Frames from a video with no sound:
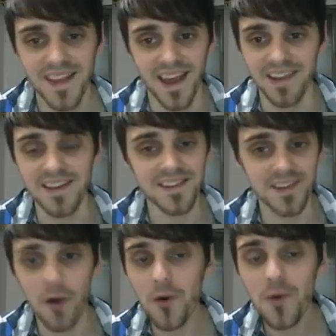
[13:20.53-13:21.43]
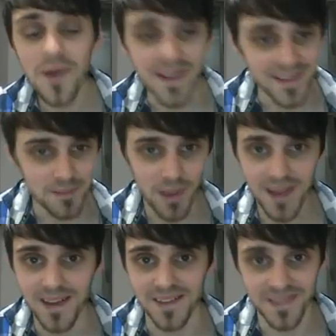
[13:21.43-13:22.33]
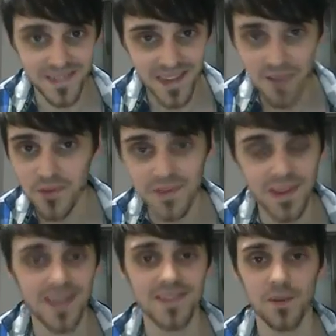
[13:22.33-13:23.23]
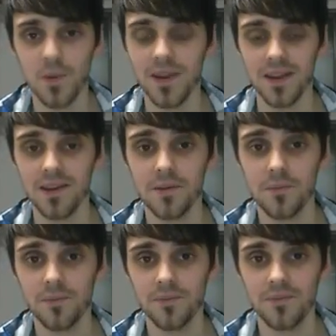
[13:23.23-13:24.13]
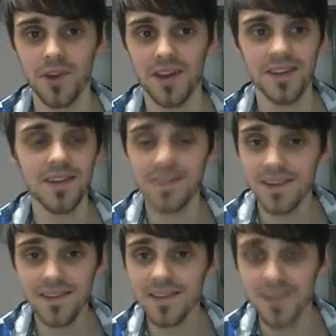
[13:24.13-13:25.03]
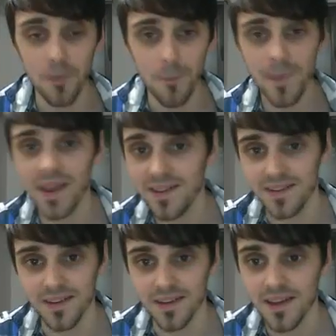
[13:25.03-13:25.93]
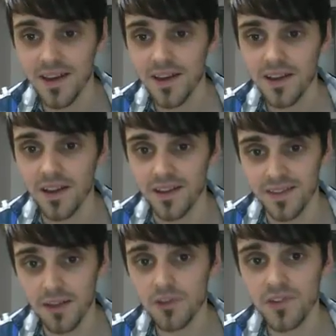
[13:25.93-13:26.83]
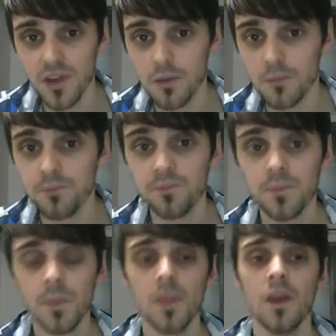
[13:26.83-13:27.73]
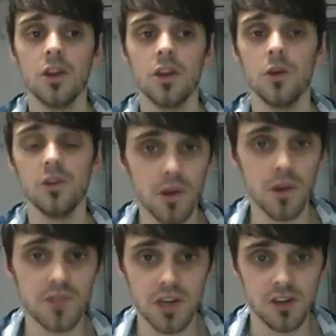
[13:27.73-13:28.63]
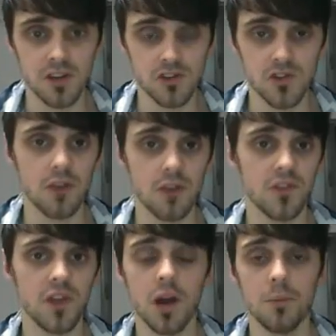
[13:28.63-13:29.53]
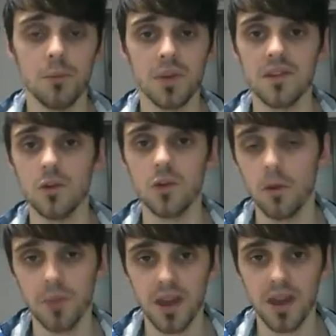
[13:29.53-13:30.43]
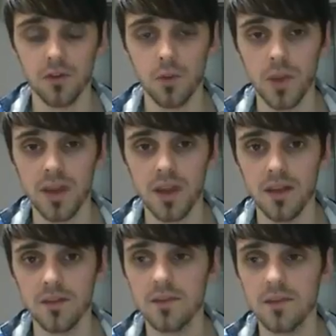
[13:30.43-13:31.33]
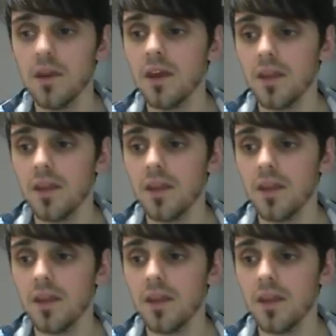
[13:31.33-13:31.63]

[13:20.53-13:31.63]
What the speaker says: And it's always paying 7 days a week, right? This is amazing. Like, there are some, you know, in the RevShare industry, there are some companies who won't pay it on the weekends.